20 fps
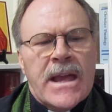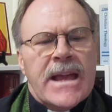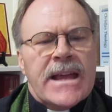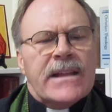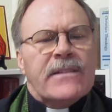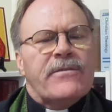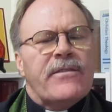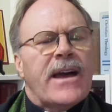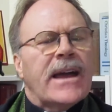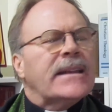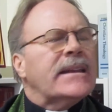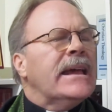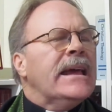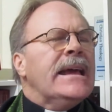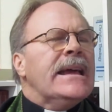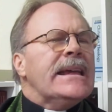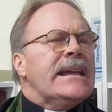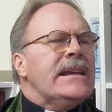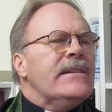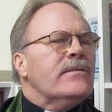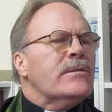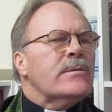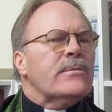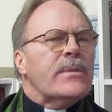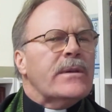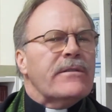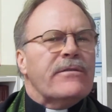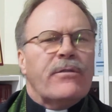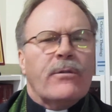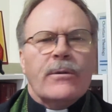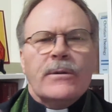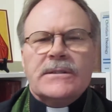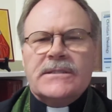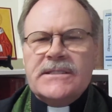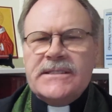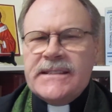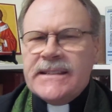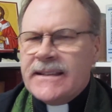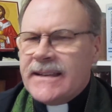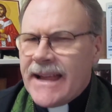In fact, even before
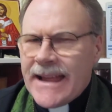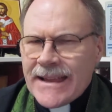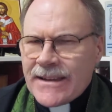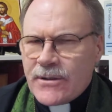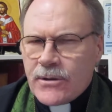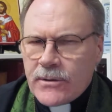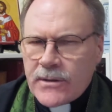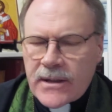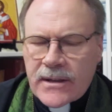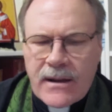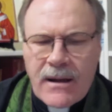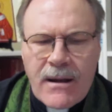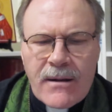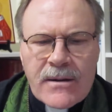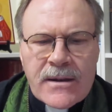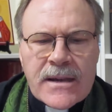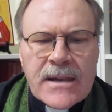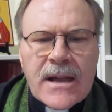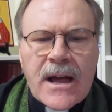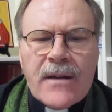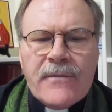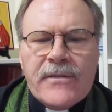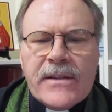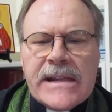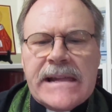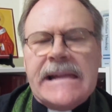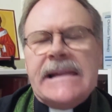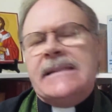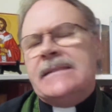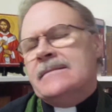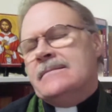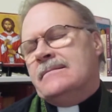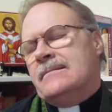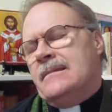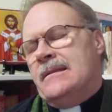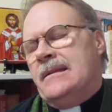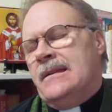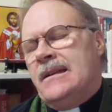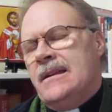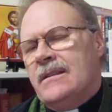sin entered the Garden of Eden,
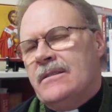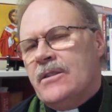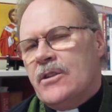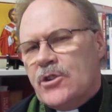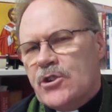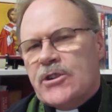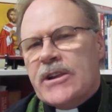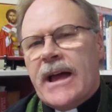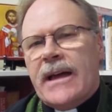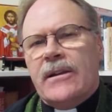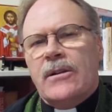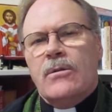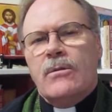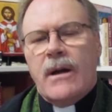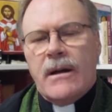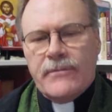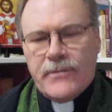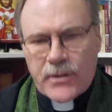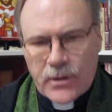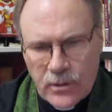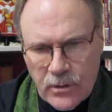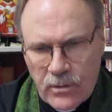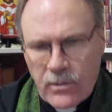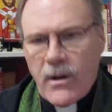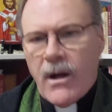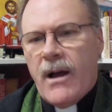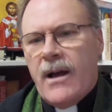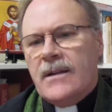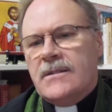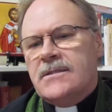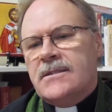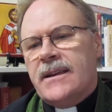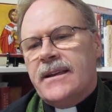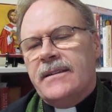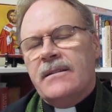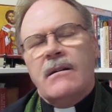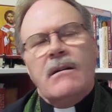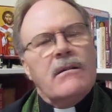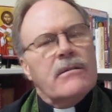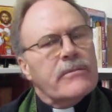the shadow of the cross
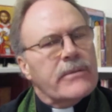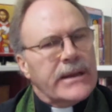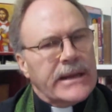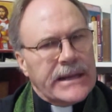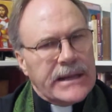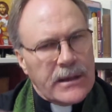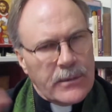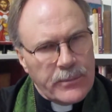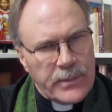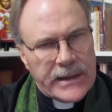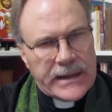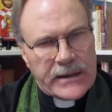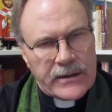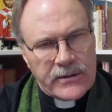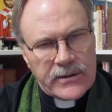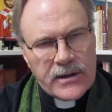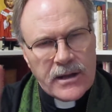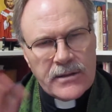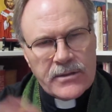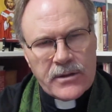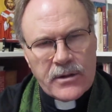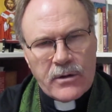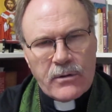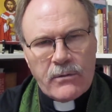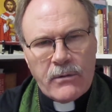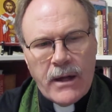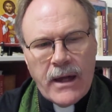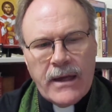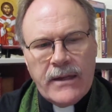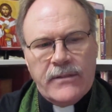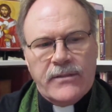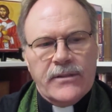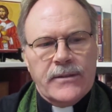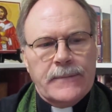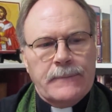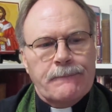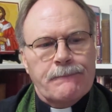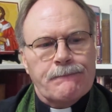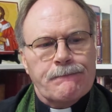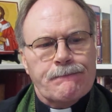had already appeared on the horizon.
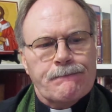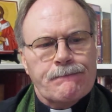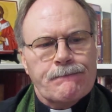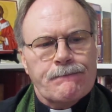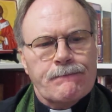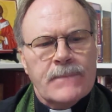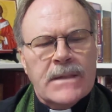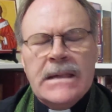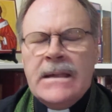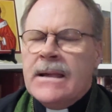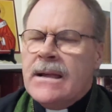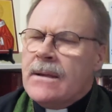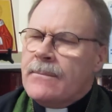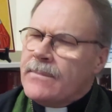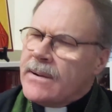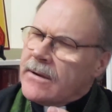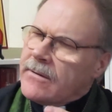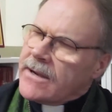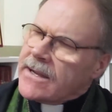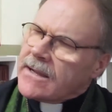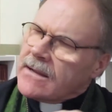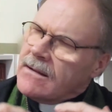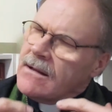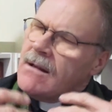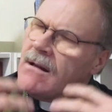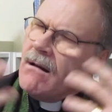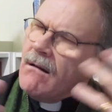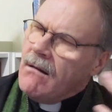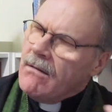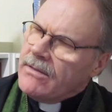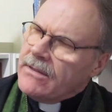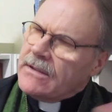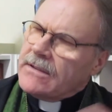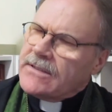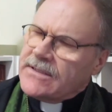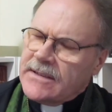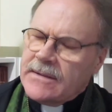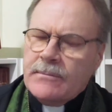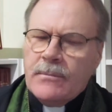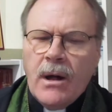Bearing all
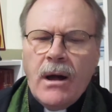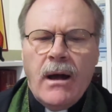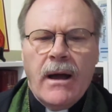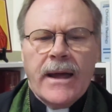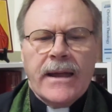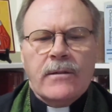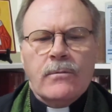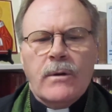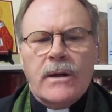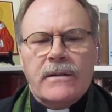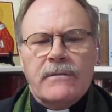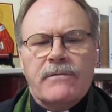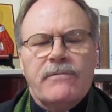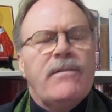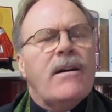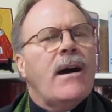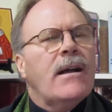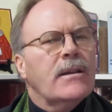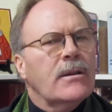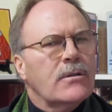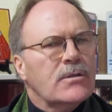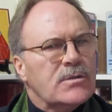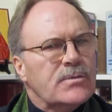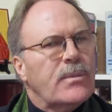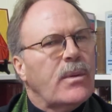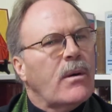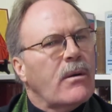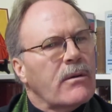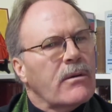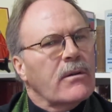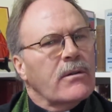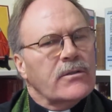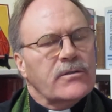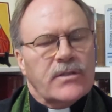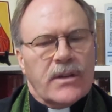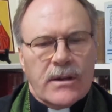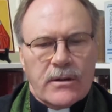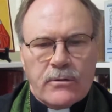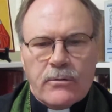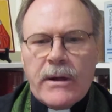this in mind, what follows borrows
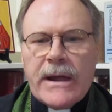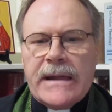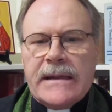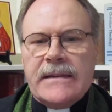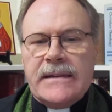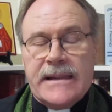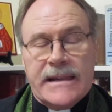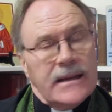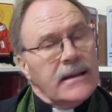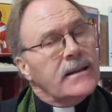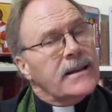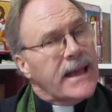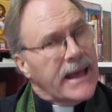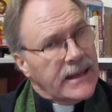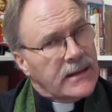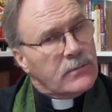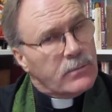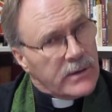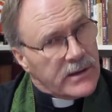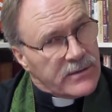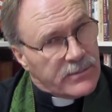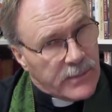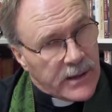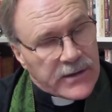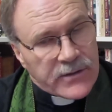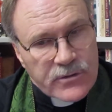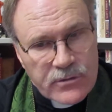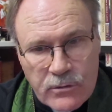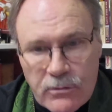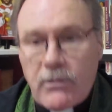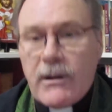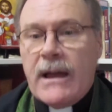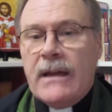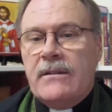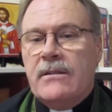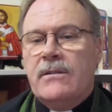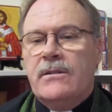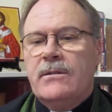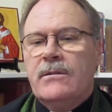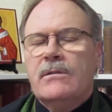a great deal, and with much
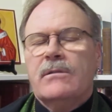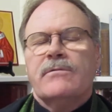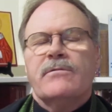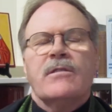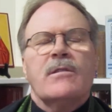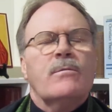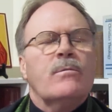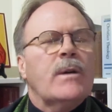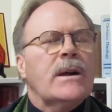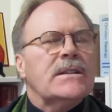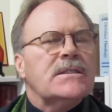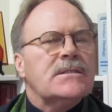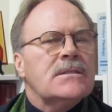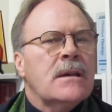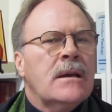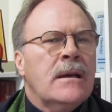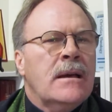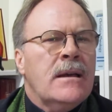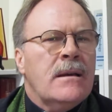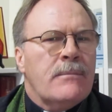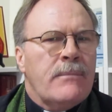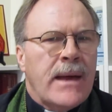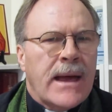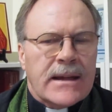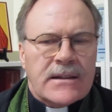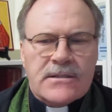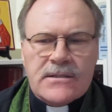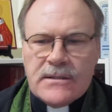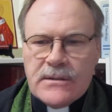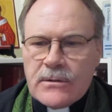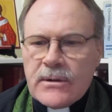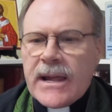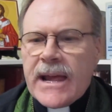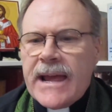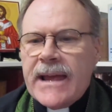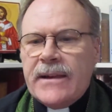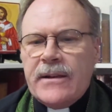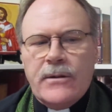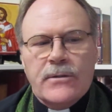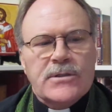gratitude, from what Max
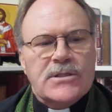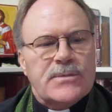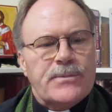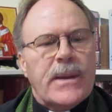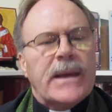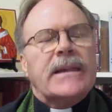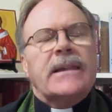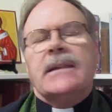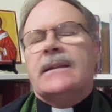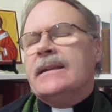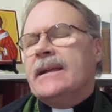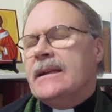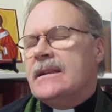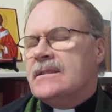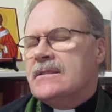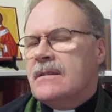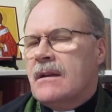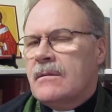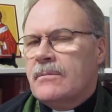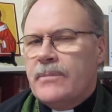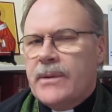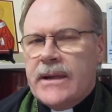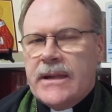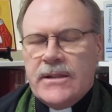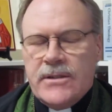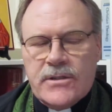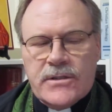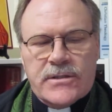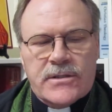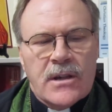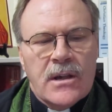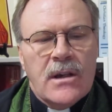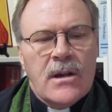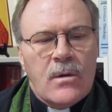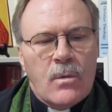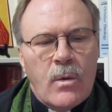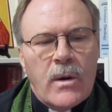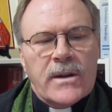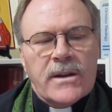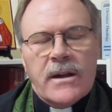Lucado speculates on pages
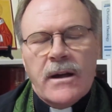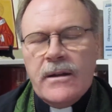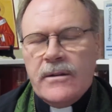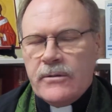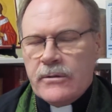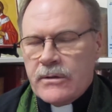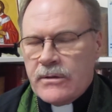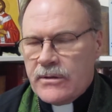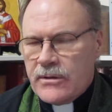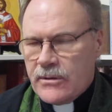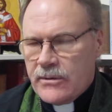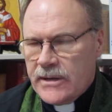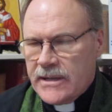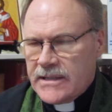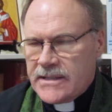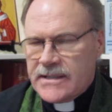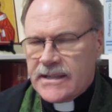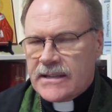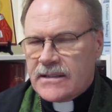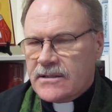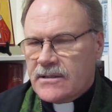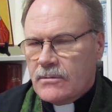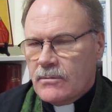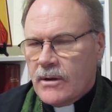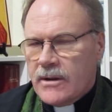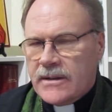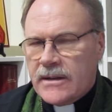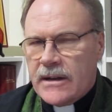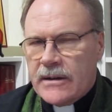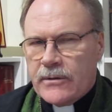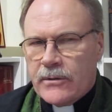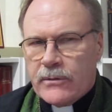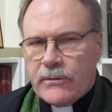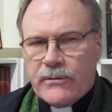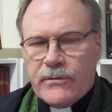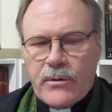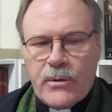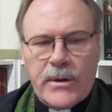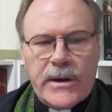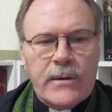136 to
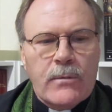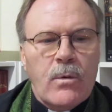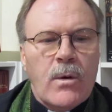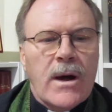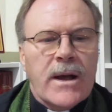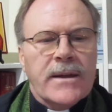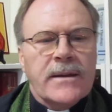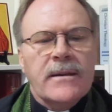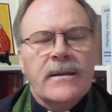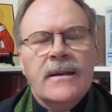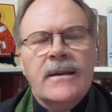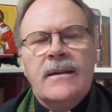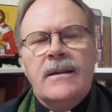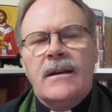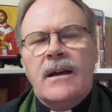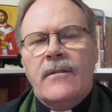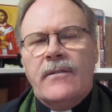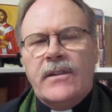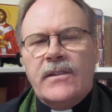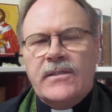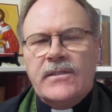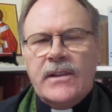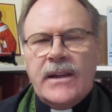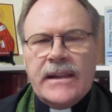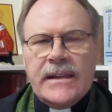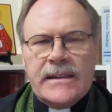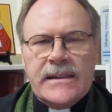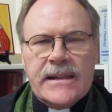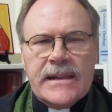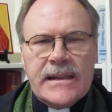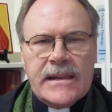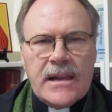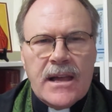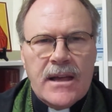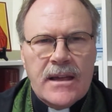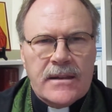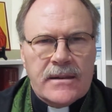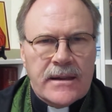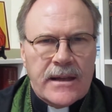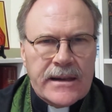141 of his
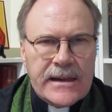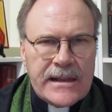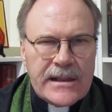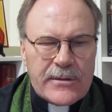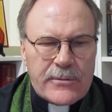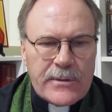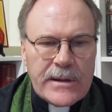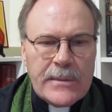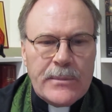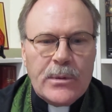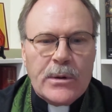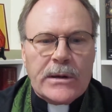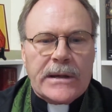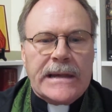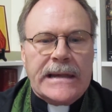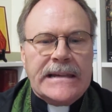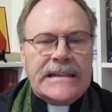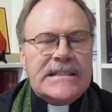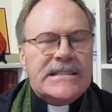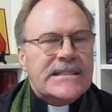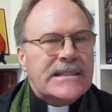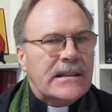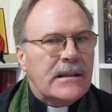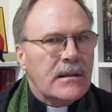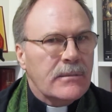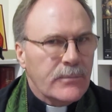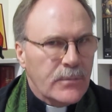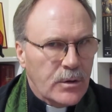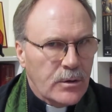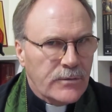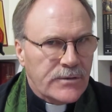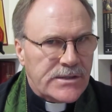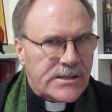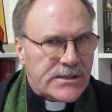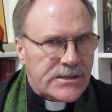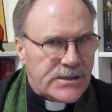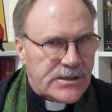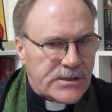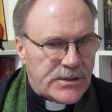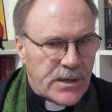1993 book, He Still Moves
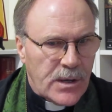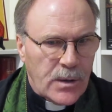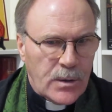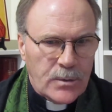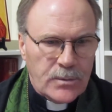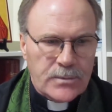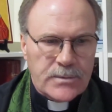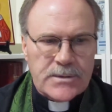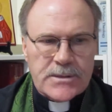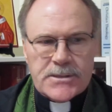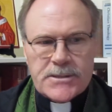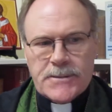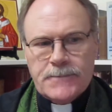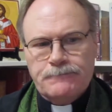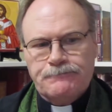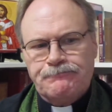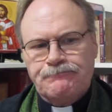Stones.